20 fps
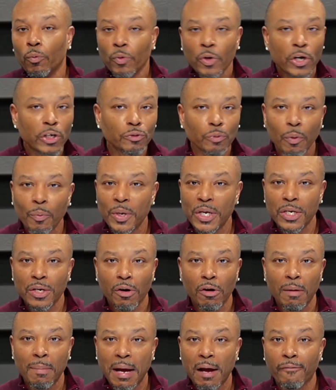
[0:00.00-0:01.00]
Here's what we
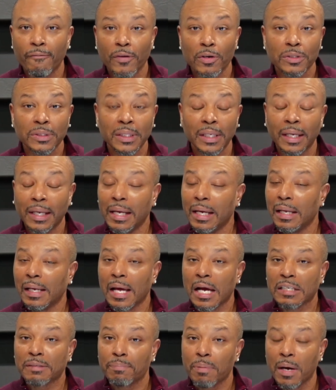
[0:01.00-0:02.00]
know about first lien
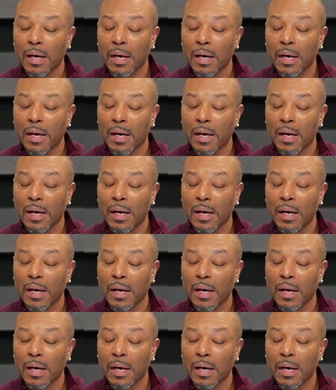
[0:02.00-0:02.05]
HELOC's,